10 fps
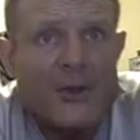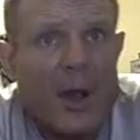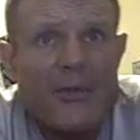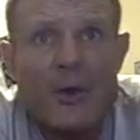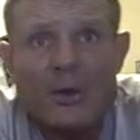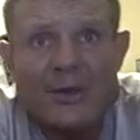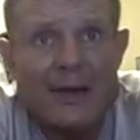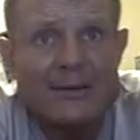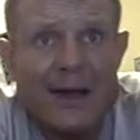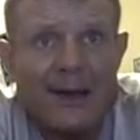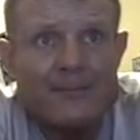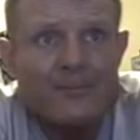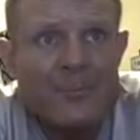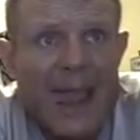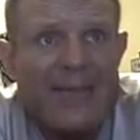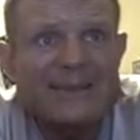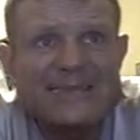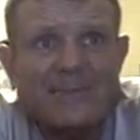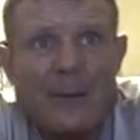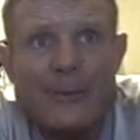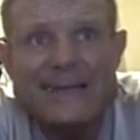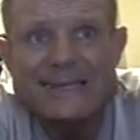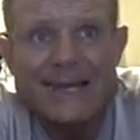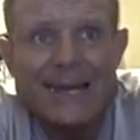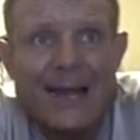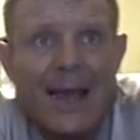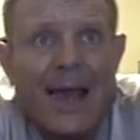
You're on the hook now, Don, and this is my reasoning.